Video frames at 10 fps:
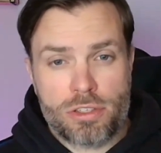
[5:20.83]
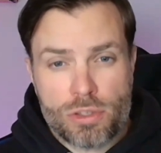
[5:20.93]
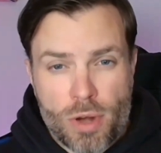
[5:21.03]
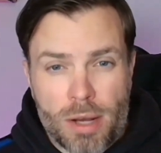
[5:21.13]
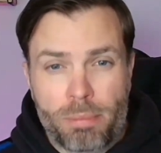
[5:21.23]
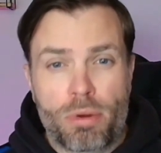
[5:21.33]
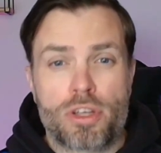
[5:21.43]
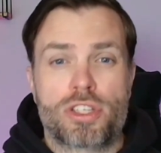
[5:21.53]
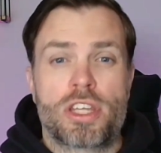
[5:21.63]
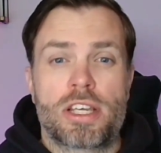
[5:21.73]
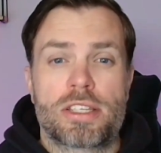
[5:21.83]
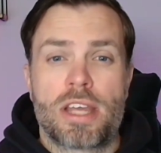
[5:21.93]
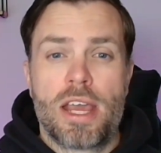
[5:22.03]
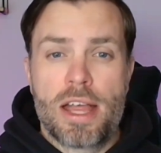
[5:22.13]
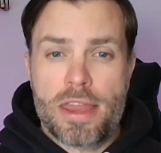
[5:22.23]
You're trying to push things
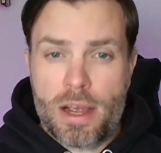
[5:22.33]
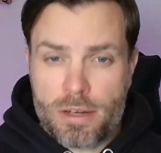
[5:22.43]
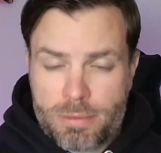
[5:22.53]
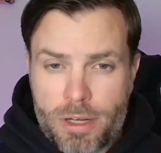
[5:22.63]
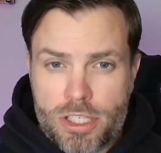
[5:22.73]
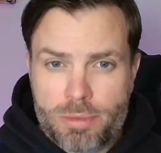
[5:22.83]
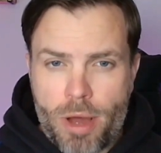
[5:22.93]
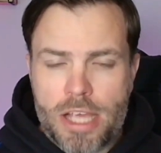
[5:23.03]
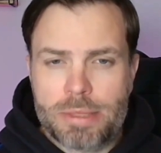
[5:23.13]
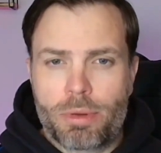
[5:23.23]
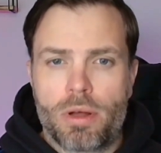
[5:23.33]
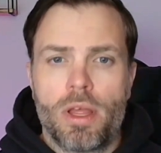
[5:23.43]
there as much as possible.